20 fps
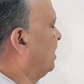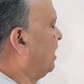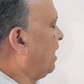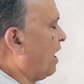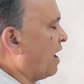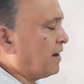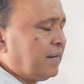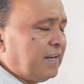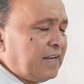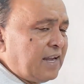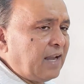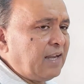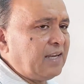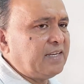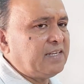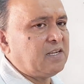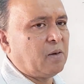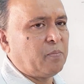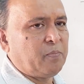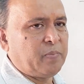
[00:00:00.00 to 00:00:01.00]

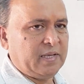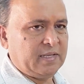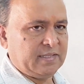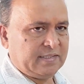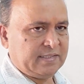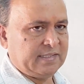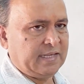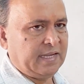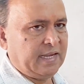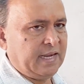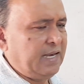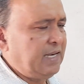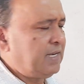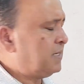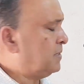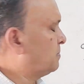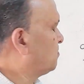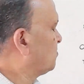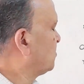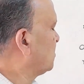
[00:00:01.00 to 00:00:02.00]
cardinality of a
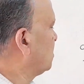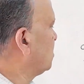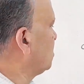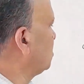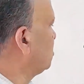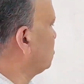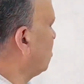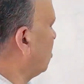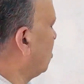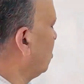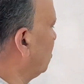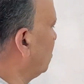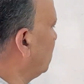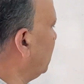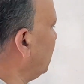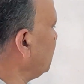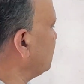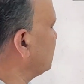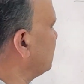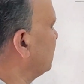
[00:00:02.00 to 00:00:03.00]
set is
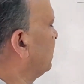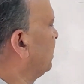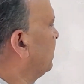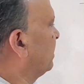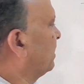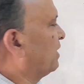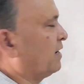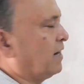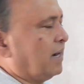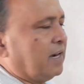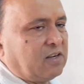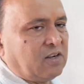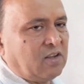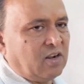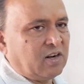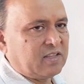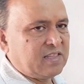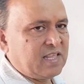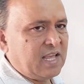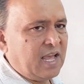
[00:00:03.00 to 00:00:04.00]
always
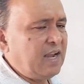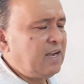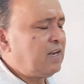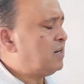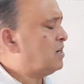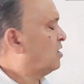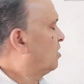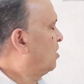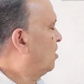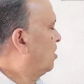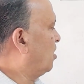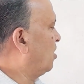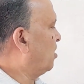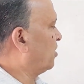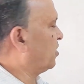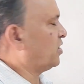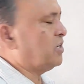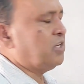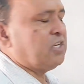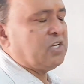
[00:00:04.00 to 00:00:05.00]
greater than
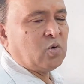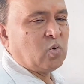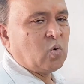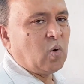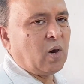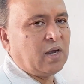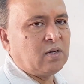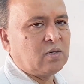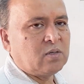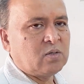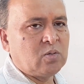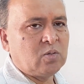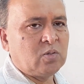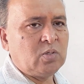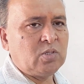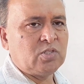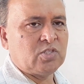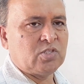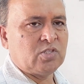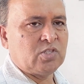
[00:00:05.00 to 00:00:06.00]
or equal to
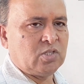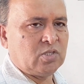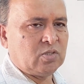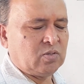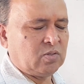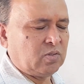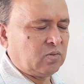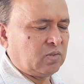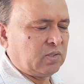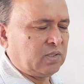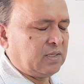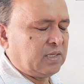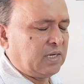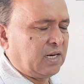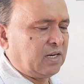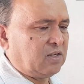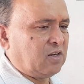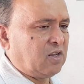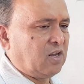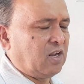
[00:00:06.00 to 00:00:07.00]

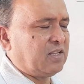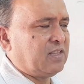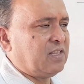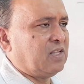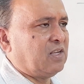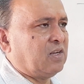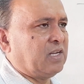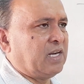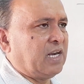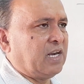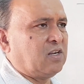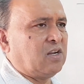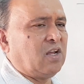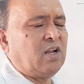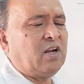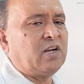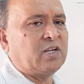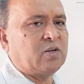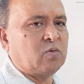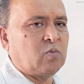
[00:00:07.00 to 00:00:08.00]

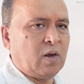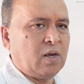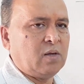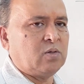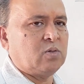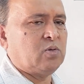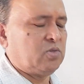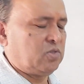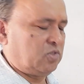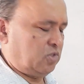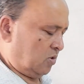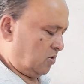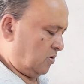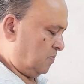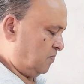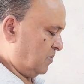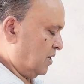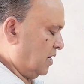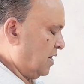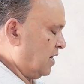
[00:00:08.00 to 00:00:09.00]
greater or equal to
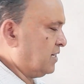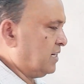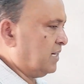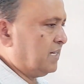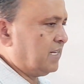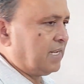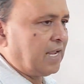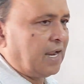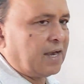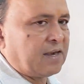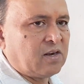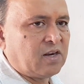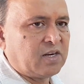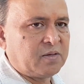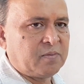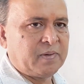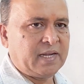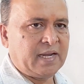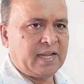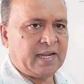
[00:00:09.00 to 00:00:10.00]
0, and it
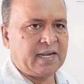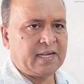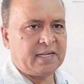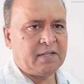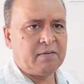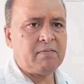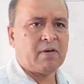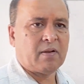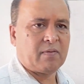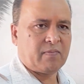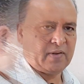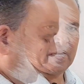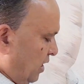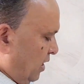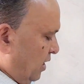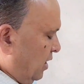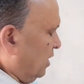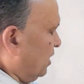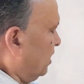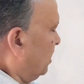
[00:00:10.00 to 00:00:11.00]
cannot be negative or
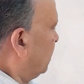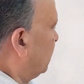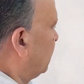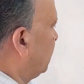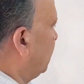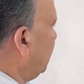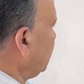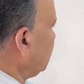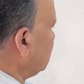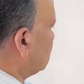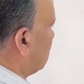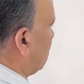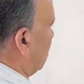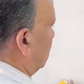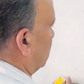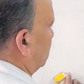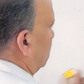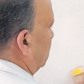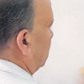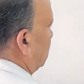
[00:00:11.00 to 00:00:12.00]
fraction. Next come to